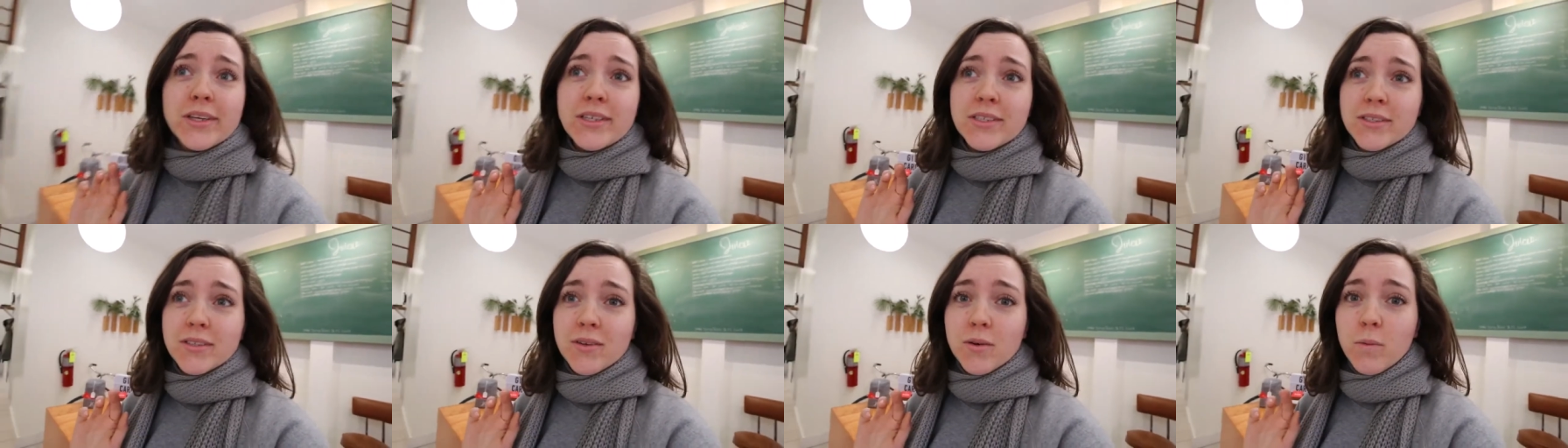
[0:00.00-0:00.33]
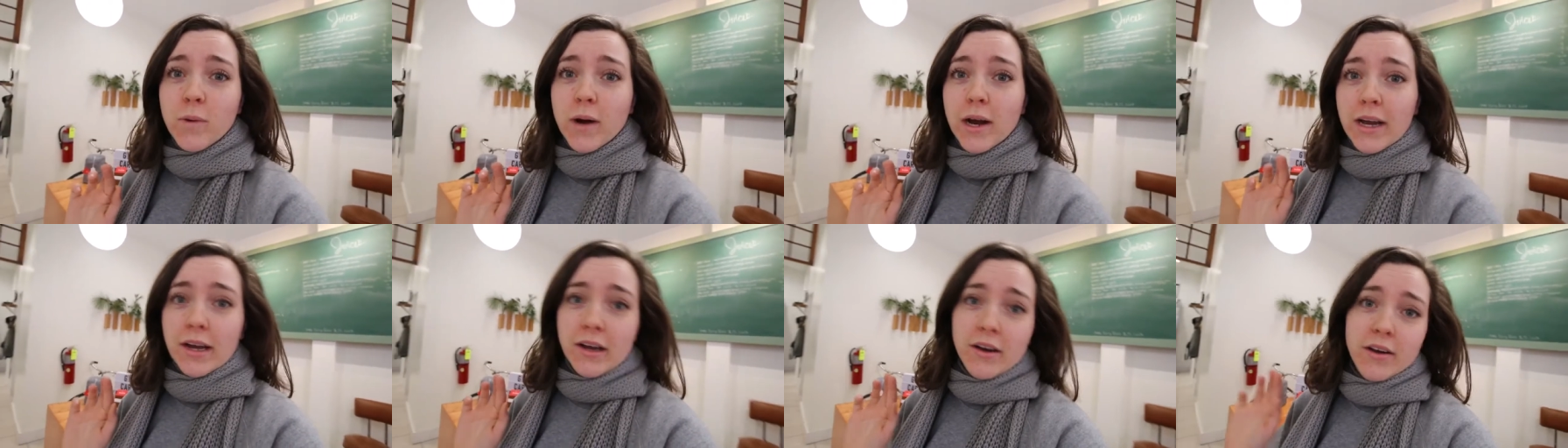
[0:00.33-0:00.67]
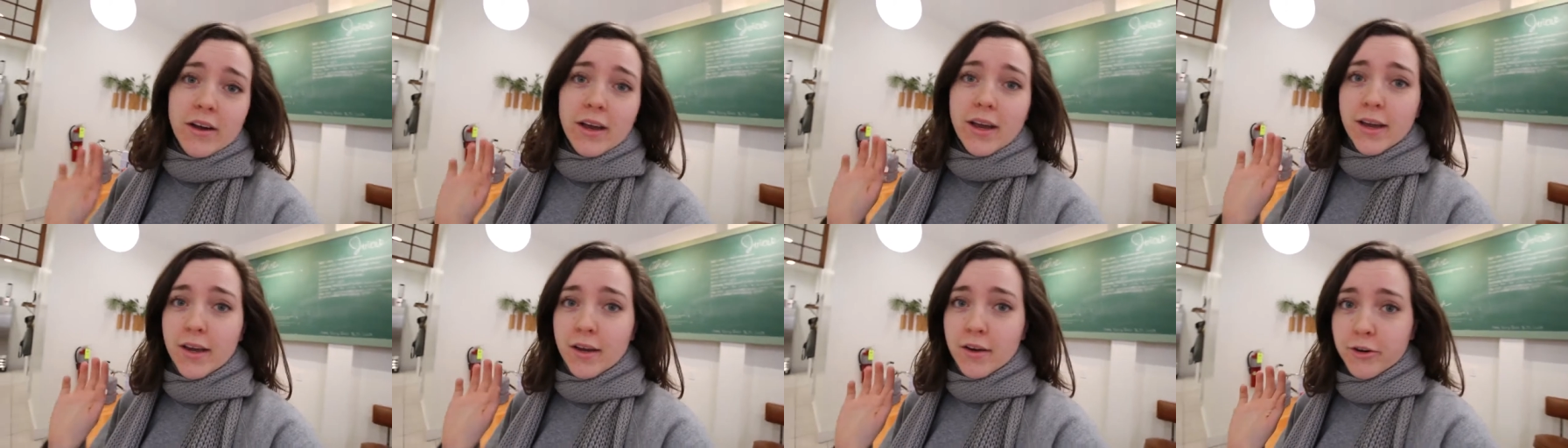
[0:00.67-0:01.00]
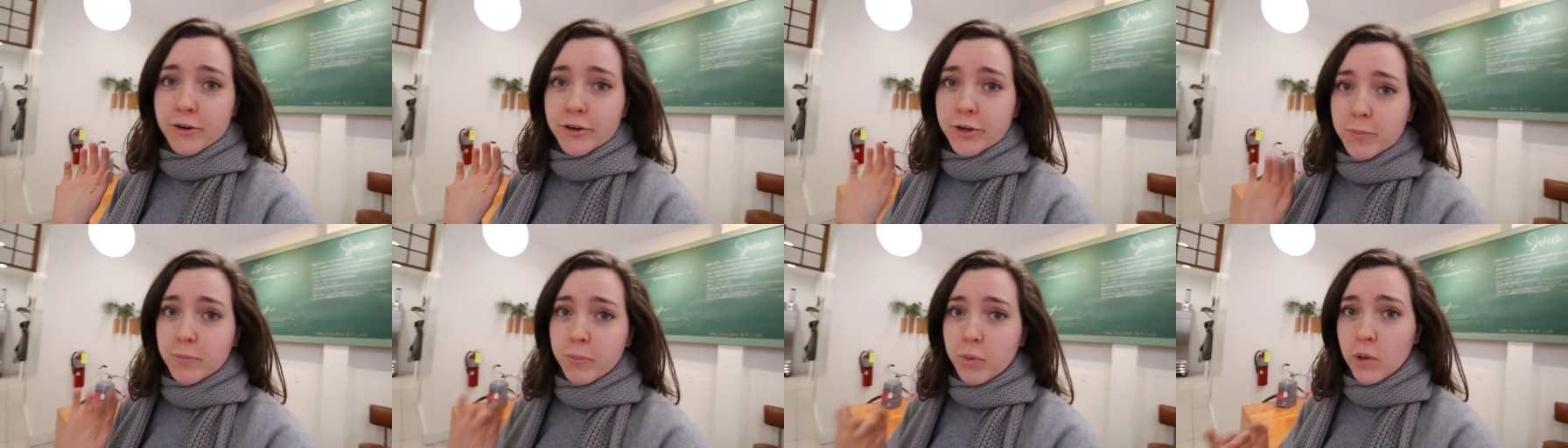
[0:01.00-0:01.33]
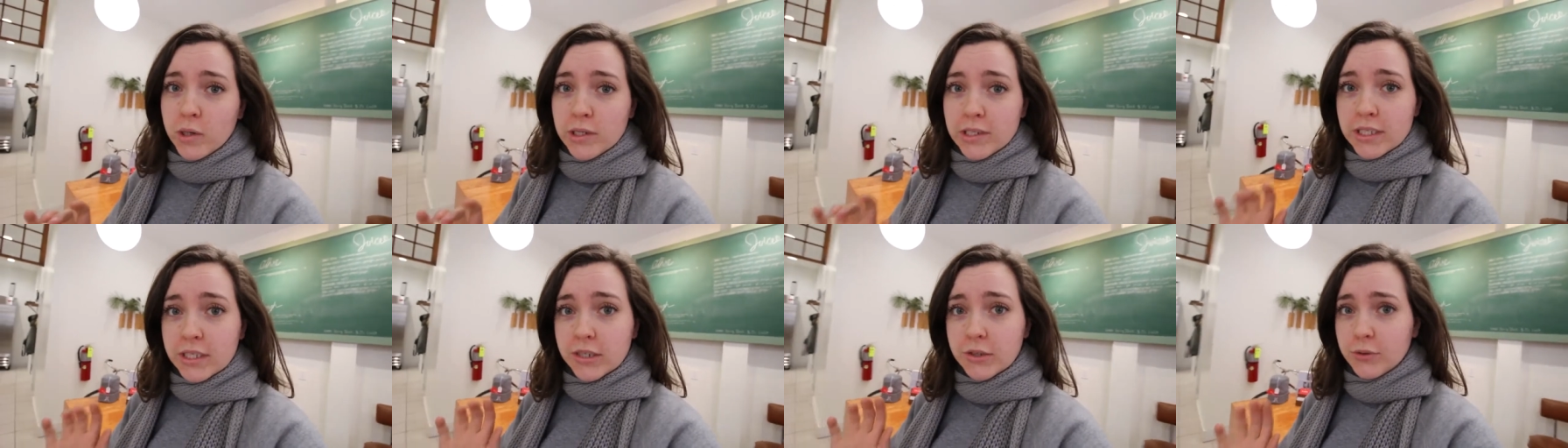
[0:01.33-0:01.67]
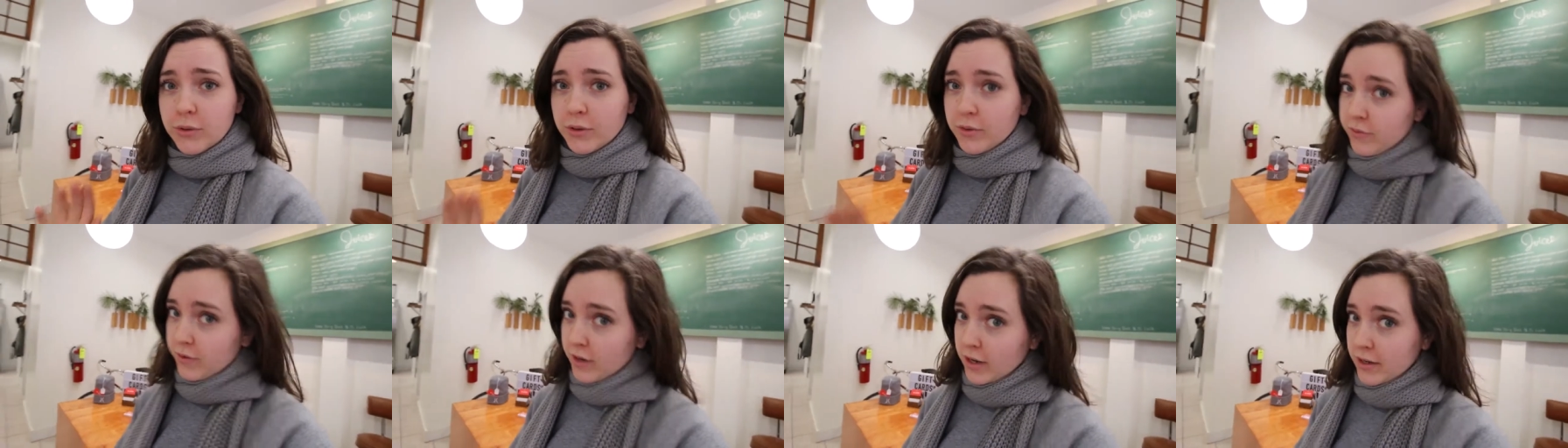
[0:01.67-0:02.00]
He's a wire-haired pointing
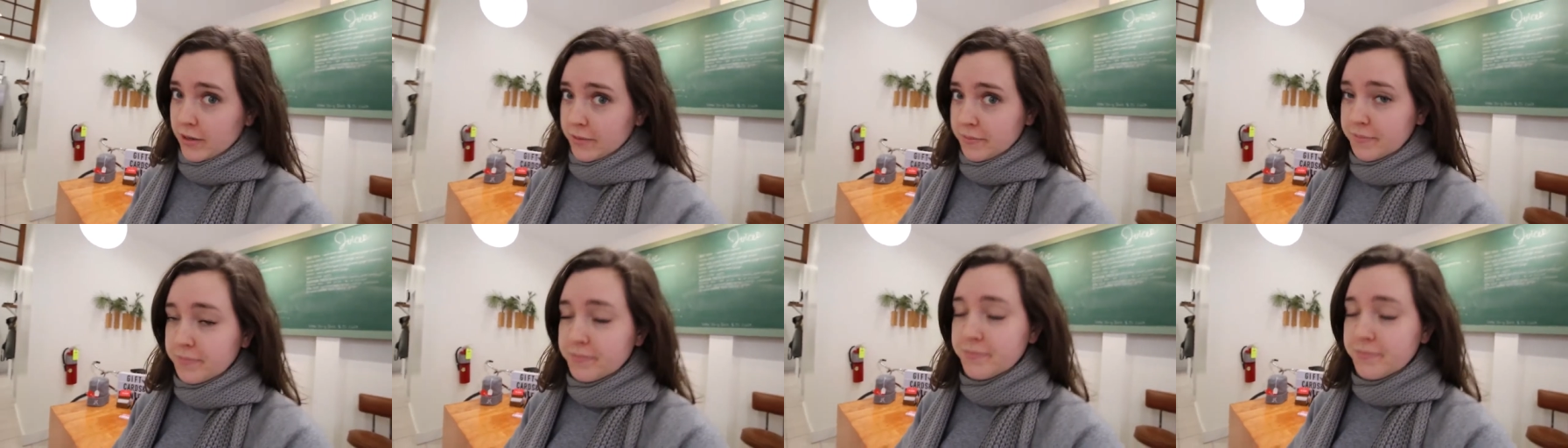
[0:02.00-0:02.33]
griffon.